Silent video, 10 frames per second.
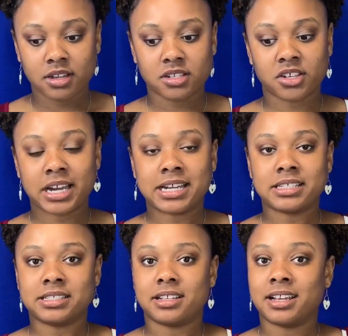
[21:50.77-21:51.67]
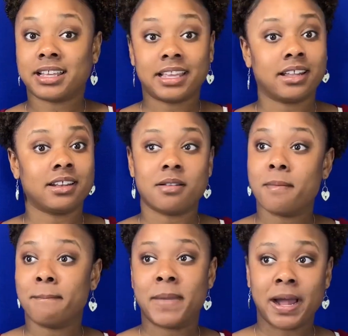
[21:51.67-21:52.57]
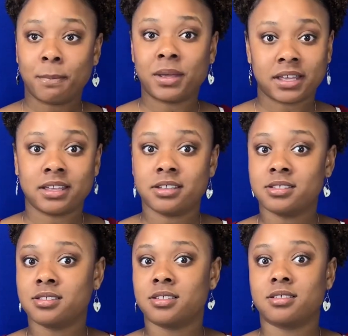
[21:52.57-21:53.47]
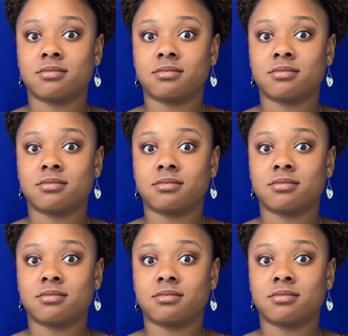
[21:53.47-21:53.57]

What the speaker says: You guys, again, my biggest